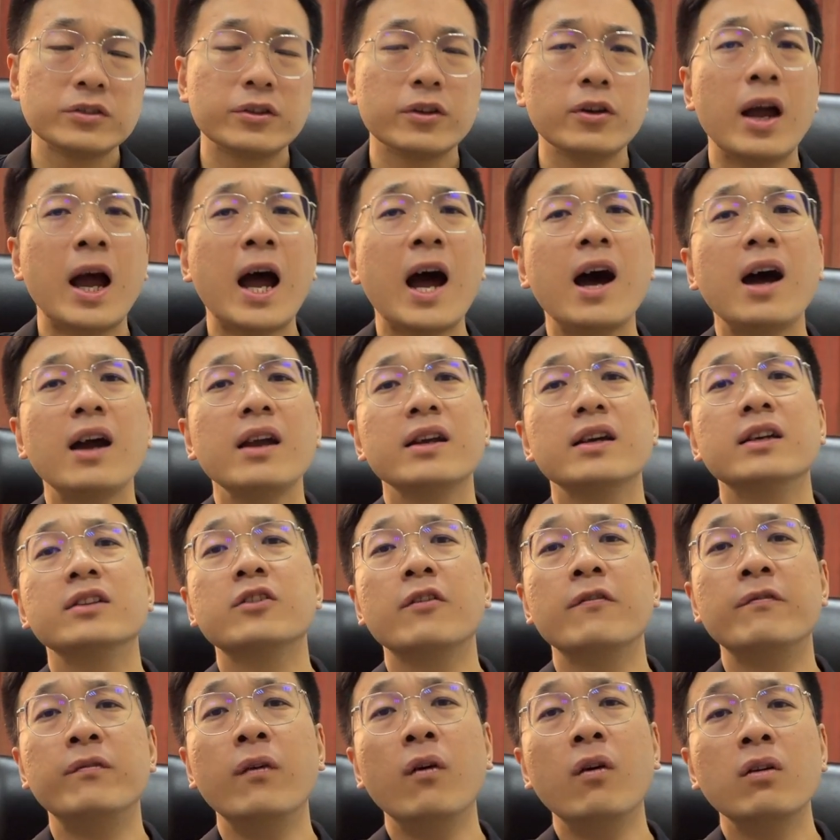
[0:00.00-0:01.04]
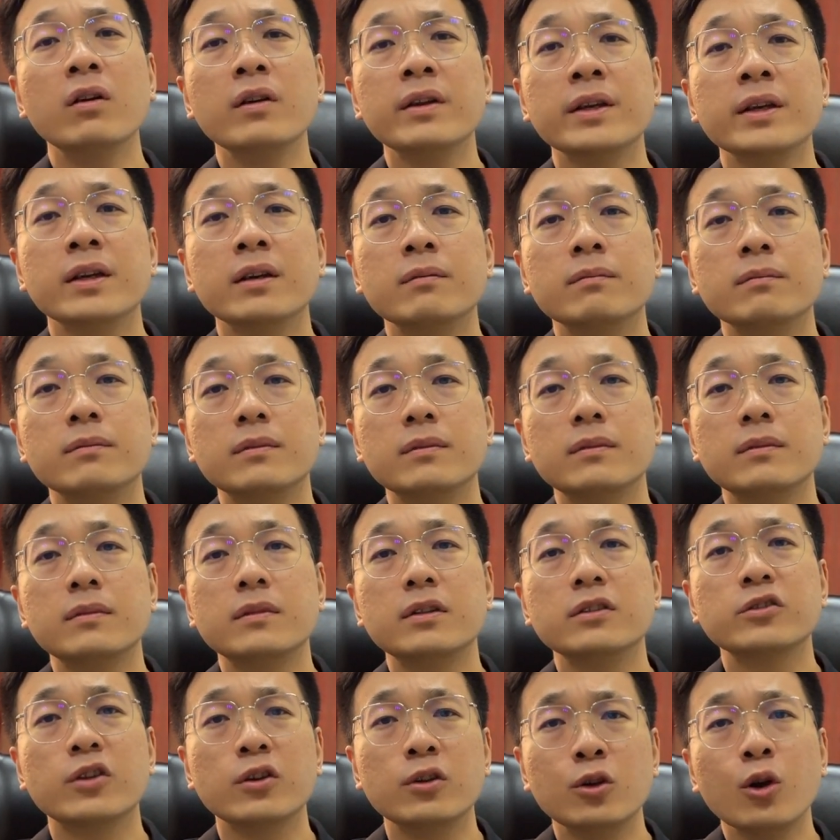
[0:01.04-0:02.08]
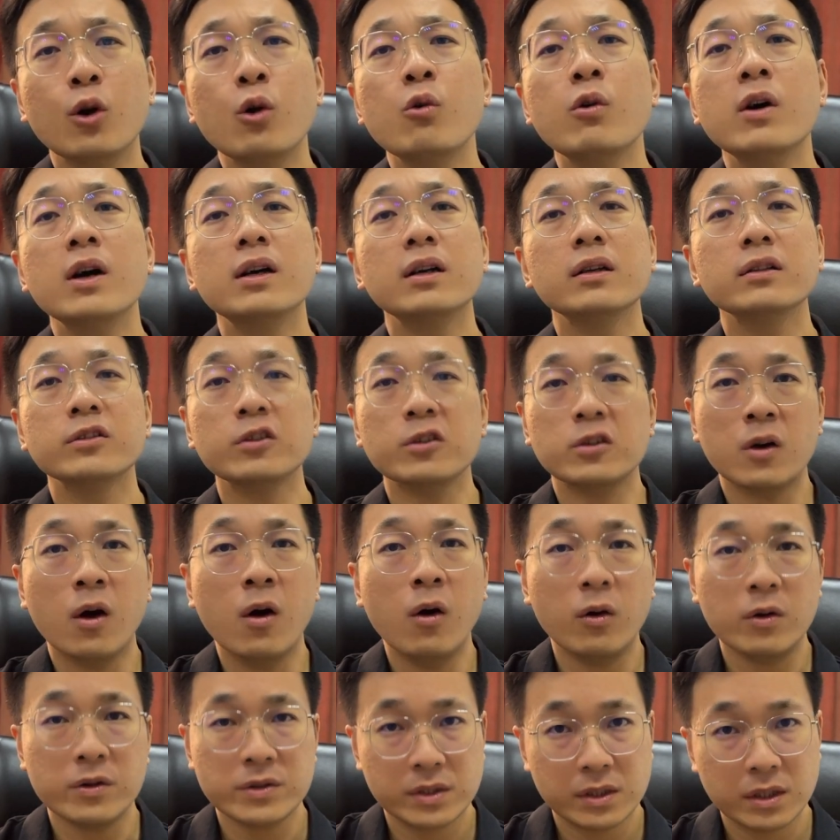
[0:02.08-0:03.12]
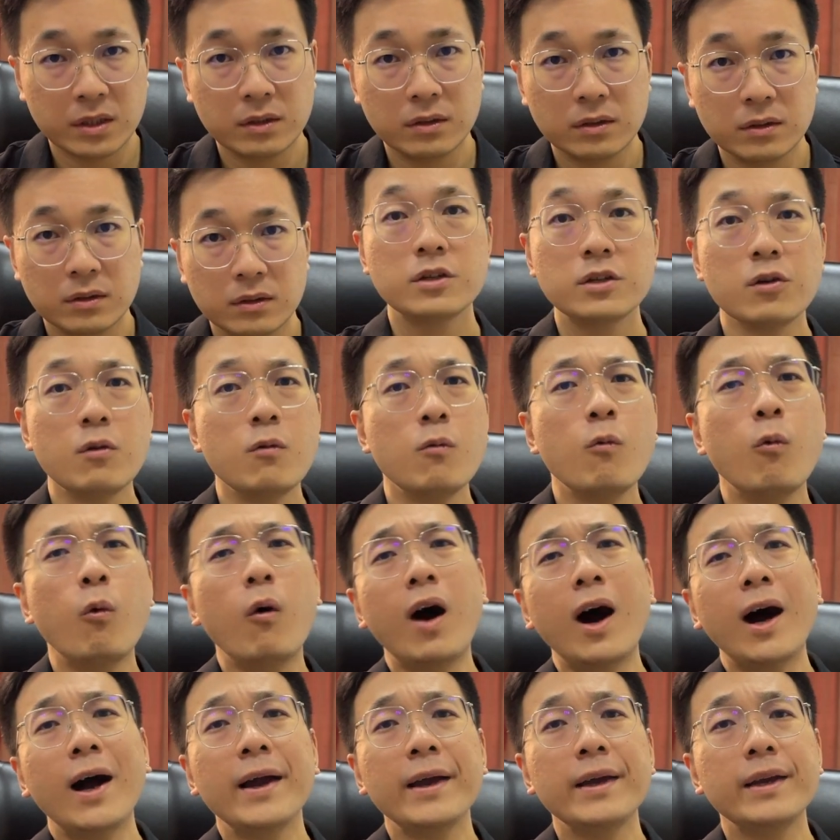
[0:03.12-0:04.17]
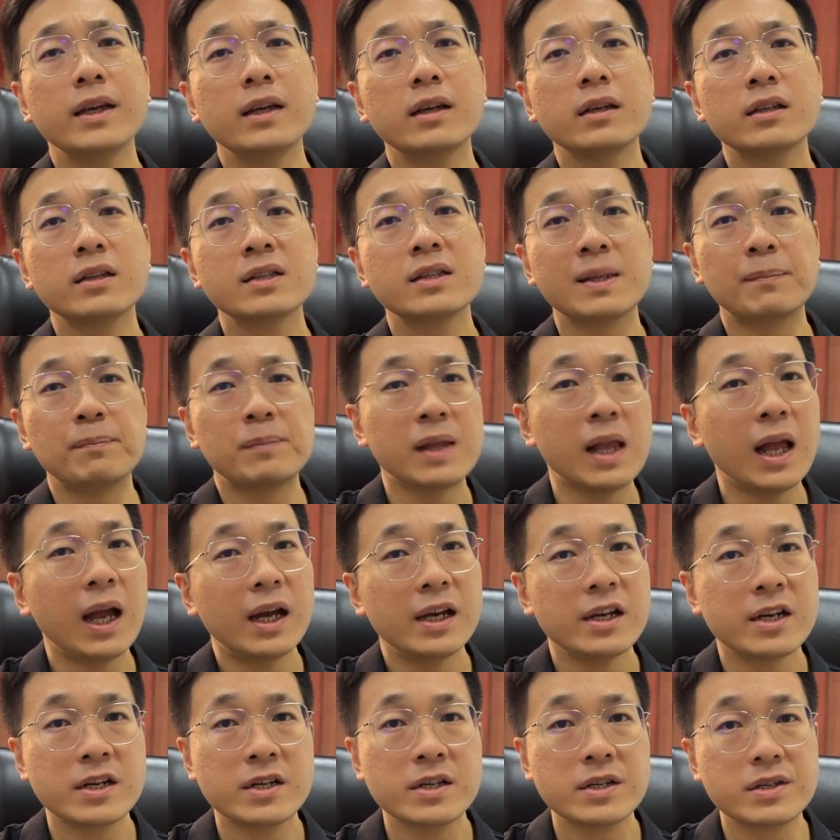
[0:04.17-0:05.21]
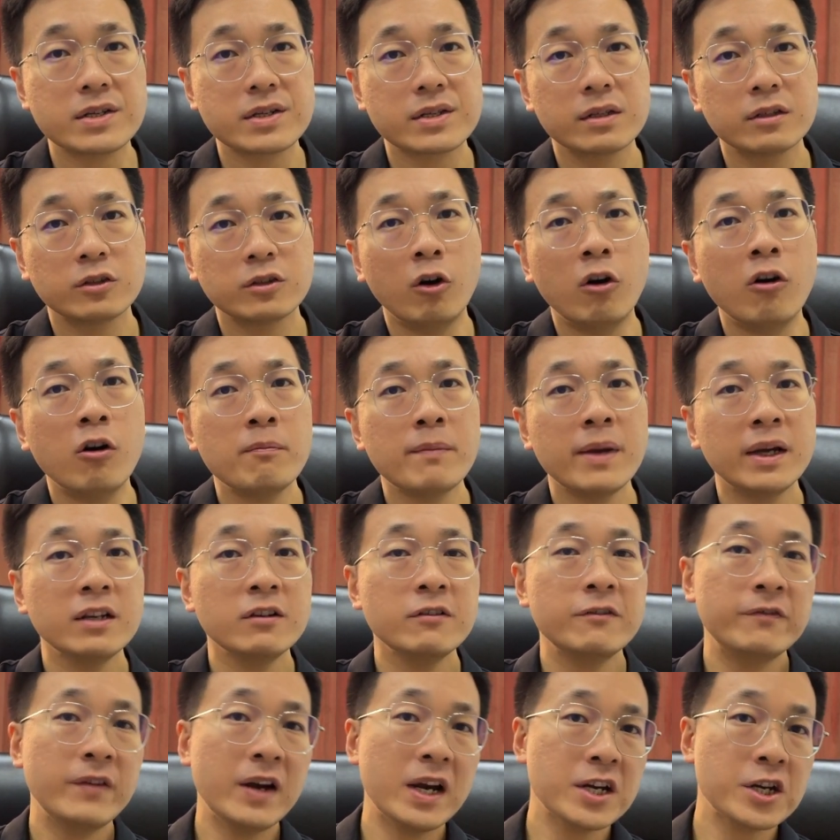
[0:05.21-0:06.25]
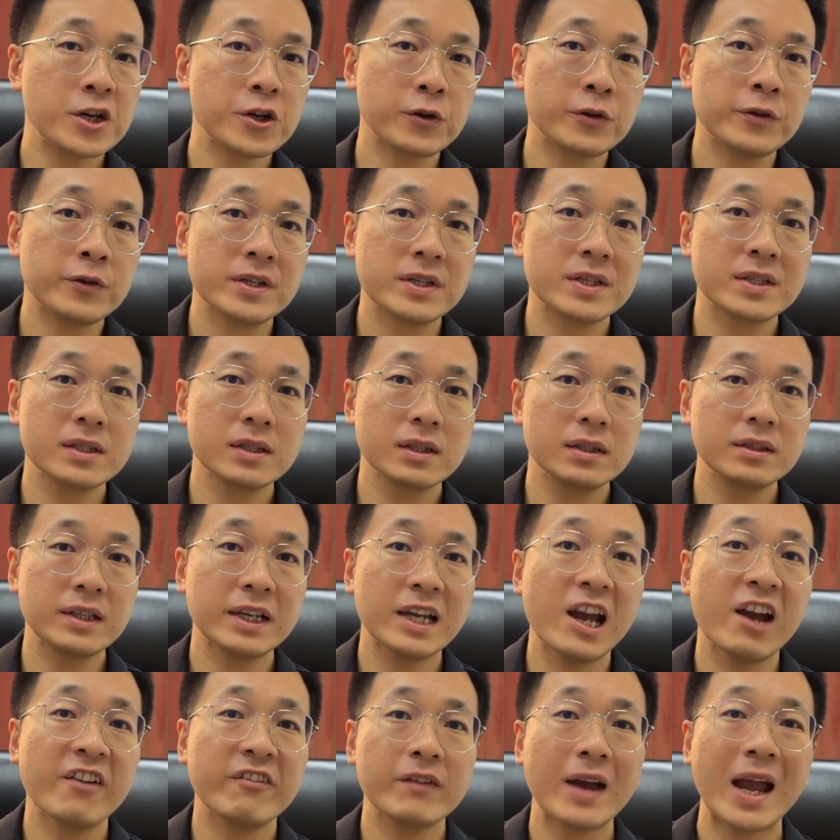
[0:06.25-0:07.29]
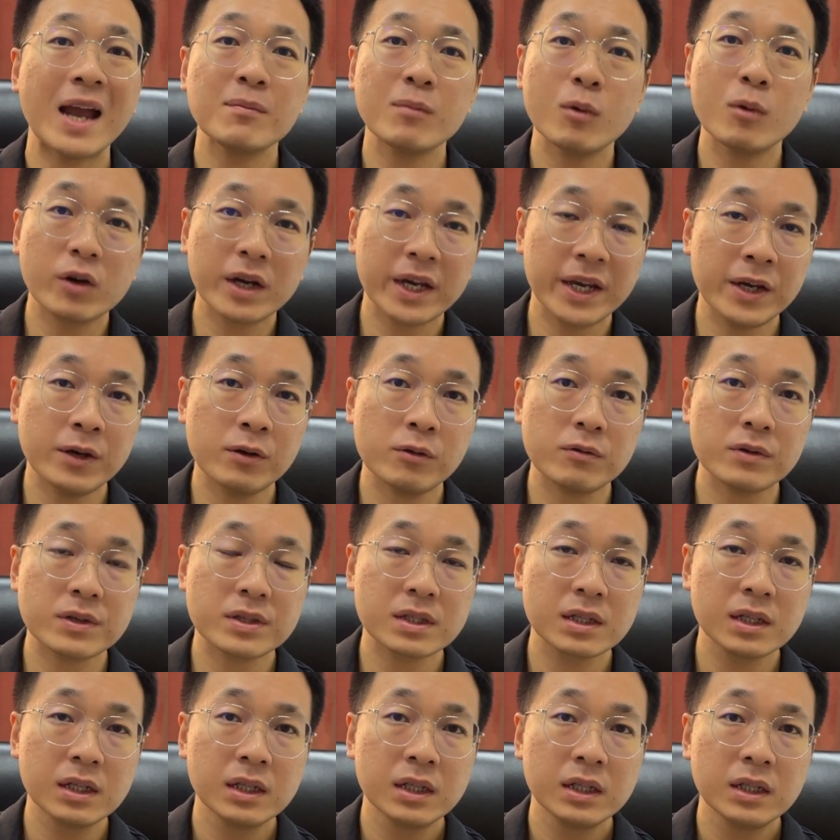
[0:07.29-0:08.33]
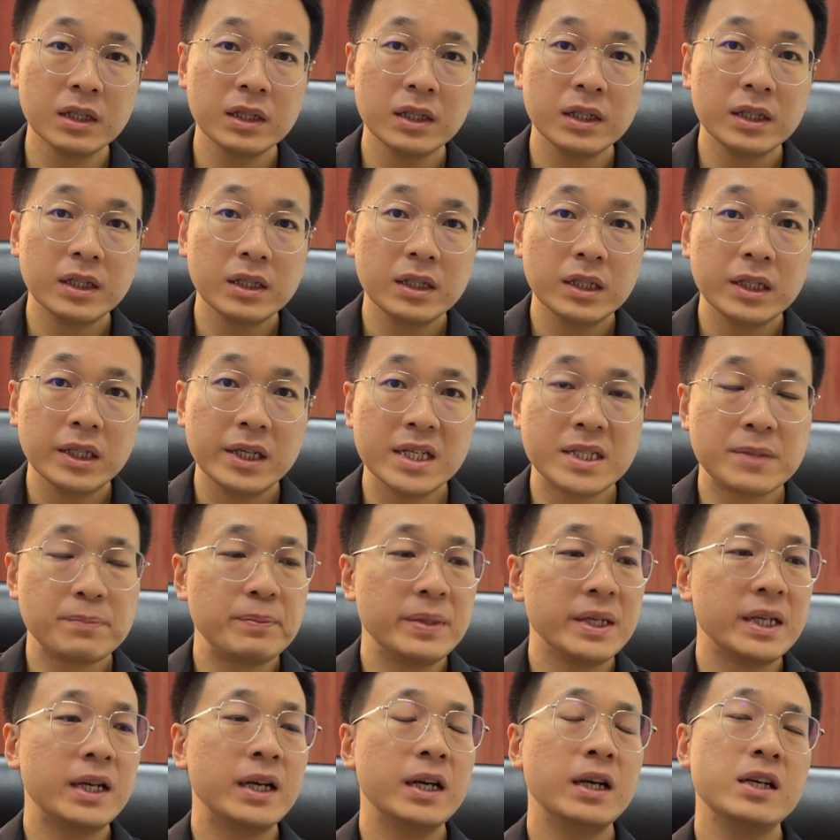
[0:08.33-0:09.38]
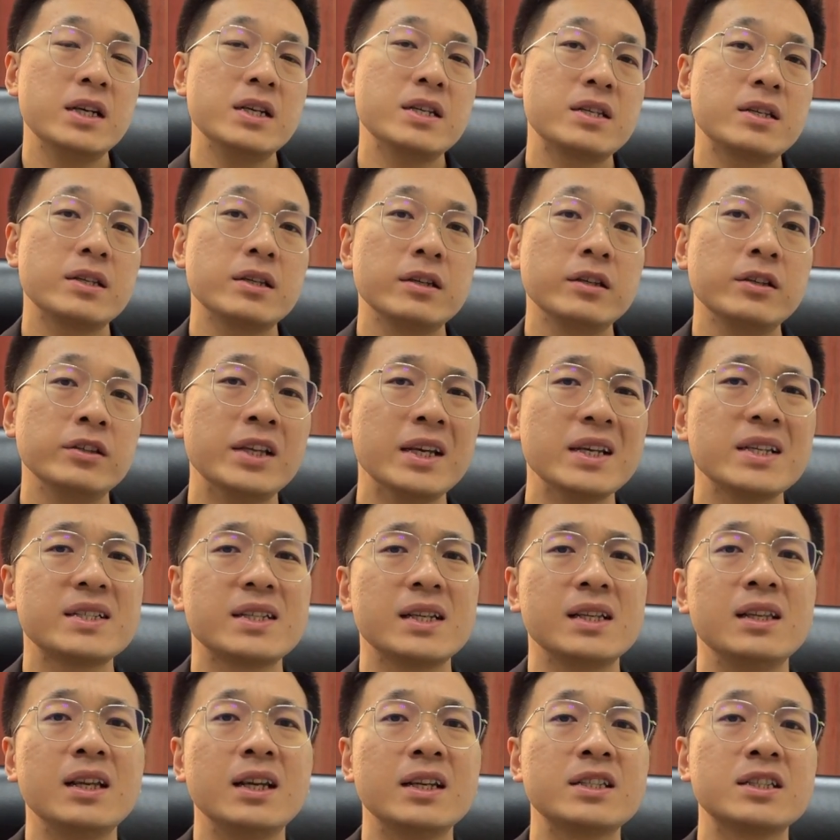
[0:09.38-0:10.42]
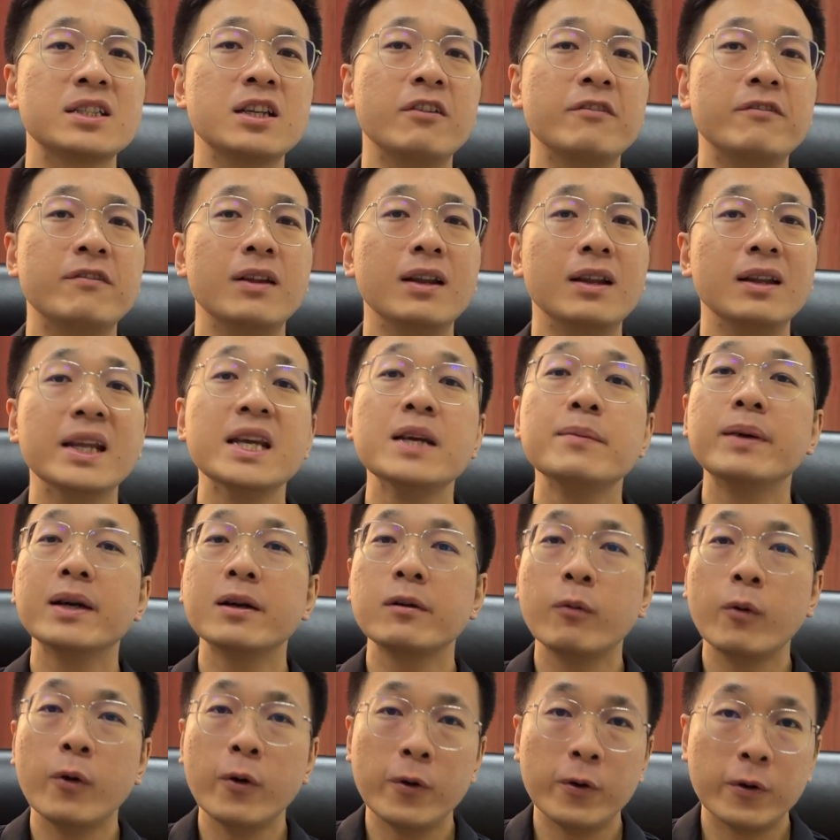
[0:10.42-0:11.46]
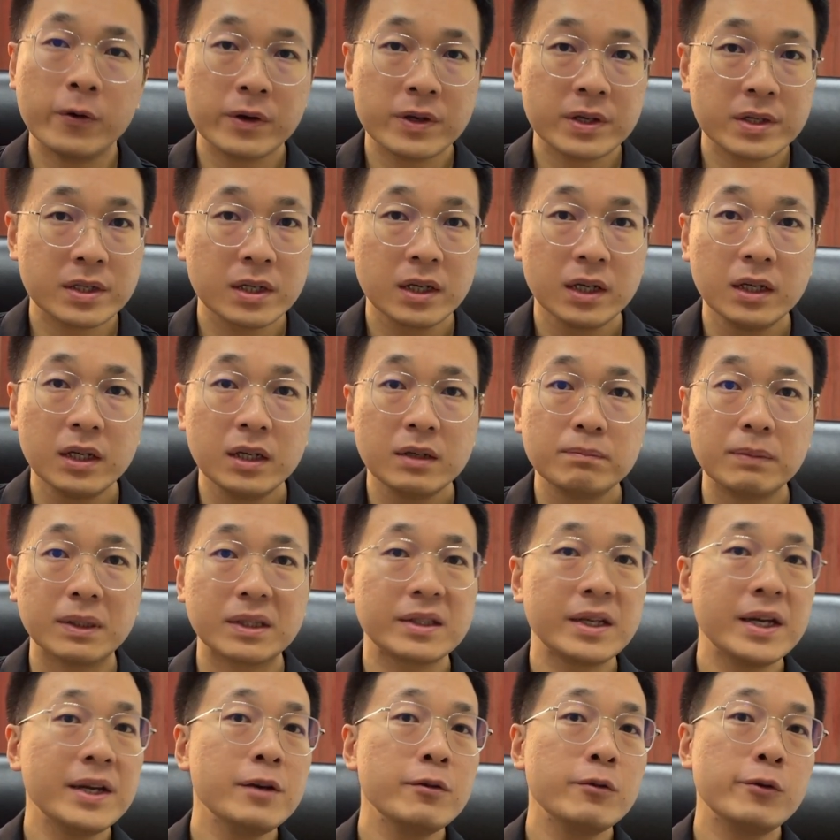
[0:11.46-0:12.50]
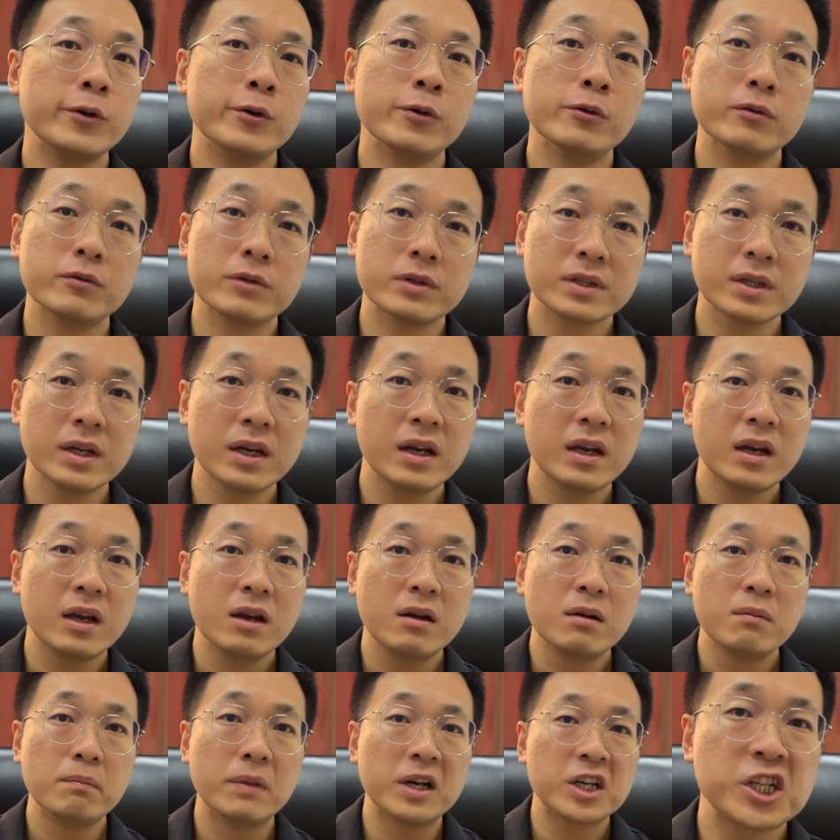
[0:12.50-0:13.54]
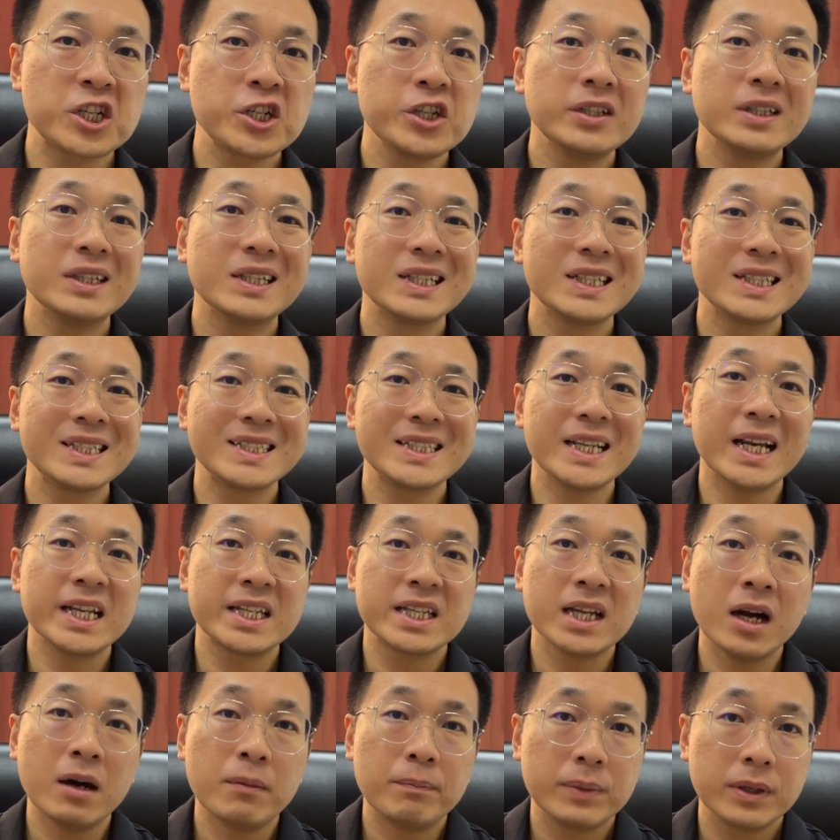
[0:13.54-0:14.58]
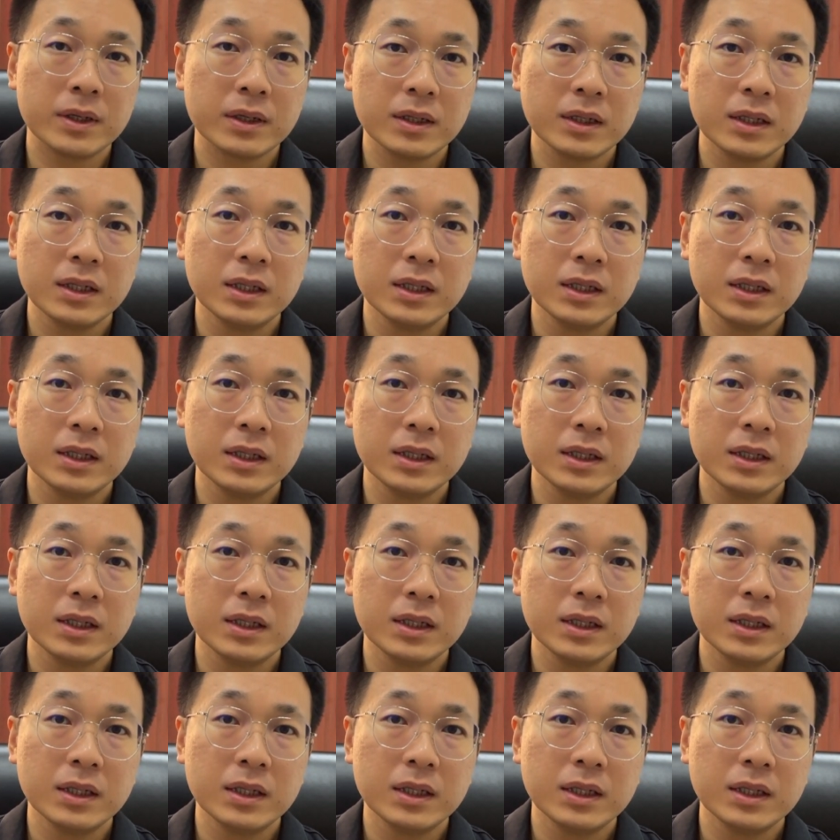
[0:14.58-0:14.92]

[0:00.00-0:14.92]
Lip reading: the higher the volume, the lower the cost. So why suppliers or manufacturers, they have MOQs? It's because there's a lot of labor works, materials, machine setup.